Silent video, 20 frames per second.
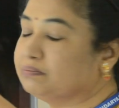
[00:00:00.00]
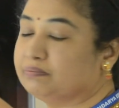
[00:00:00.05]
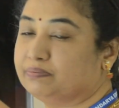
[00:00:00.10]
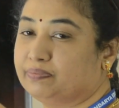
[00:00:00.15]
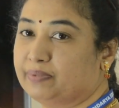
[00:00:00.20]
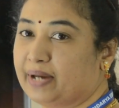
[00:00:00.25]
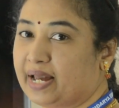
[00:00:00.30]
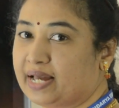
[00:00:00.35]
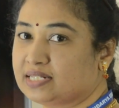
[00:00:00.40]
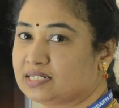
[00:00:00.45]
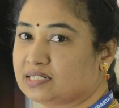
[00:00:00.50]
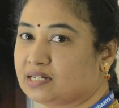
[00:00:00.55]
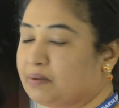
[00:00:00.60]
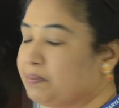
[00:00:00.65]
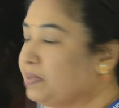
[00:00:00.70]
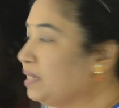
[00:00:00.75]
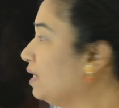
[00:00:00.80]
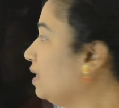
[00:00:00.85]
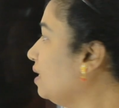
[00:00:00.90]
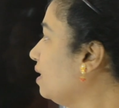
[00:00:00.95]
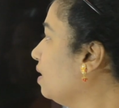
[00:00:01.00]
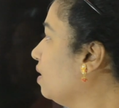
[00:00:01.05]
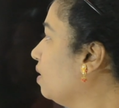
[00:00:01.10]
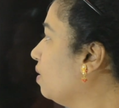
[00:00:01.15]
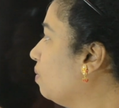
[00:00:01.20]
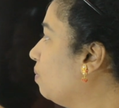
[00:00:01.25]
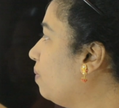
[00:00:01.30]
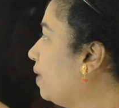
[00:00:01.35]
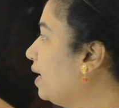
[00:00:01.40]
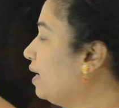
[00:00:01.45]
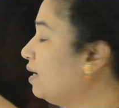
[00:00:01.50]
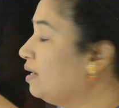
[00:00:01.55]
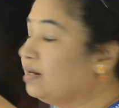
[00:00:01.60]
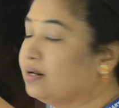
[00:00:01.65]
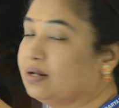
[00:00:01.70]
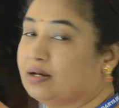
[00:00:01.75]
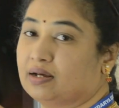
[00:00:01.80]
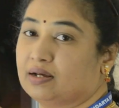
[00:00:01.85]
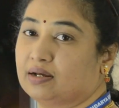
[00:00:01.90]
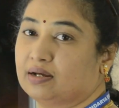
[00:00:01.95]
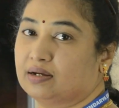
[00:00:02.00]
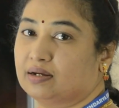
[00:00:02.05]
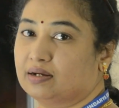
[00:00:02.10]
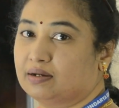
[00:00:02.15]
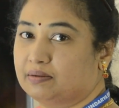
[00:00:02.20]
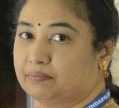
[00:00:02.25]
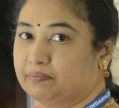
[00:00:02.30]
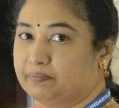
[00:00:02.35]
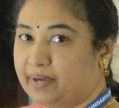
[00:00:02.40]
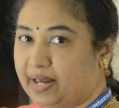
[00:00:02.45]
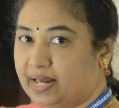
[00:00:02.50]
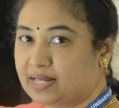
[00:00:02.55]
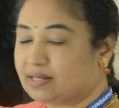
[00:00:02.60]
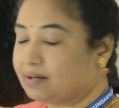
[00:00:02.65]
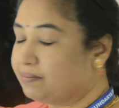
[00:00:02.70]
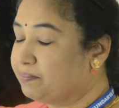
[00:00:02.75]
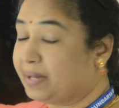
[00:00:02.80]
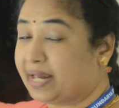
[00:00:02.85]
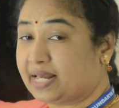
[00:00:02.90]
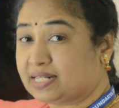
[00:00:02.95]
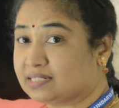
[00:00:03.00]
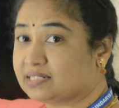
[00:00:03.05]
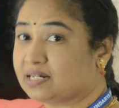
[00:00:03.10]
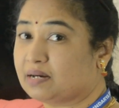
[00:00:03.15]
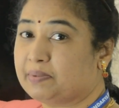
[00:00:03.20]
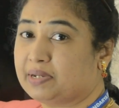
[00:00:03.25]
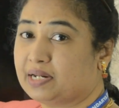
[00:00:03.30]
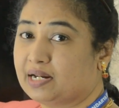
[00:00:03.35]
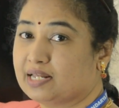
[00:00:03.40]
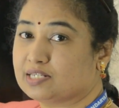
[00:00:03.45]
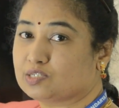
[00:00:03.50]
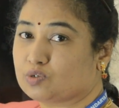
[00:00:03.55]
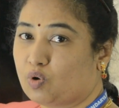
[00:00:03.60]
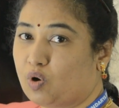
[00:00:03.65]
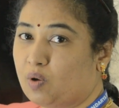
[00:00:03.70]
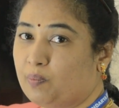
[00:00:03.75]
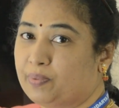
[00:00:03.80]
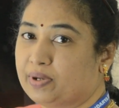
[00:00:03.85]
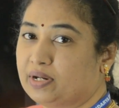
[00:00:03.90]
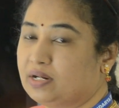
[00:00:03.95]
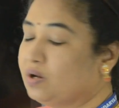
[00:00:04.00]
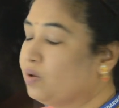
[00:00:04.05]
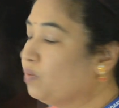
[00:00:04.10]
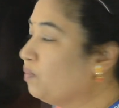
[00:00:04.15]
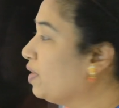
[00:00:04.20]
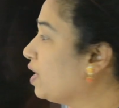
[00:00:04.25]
base terminal, when base terminal is open,